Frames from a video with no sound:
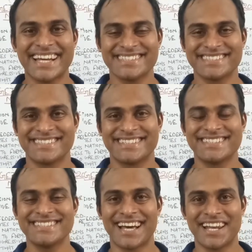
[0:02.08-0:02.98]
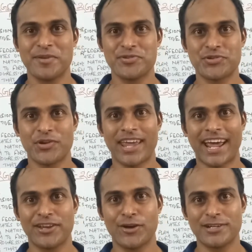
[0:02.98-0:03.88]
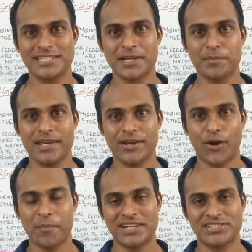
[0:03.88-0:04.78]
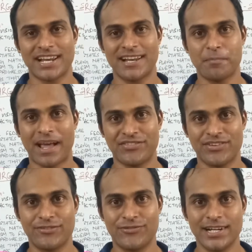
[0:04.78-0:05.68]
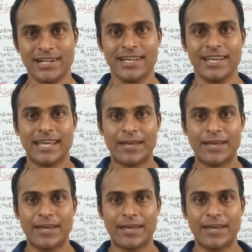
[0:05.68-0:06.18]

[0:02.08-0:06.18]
guys, this is Anil Bishoyi and you're watching me on my channel Passionate World.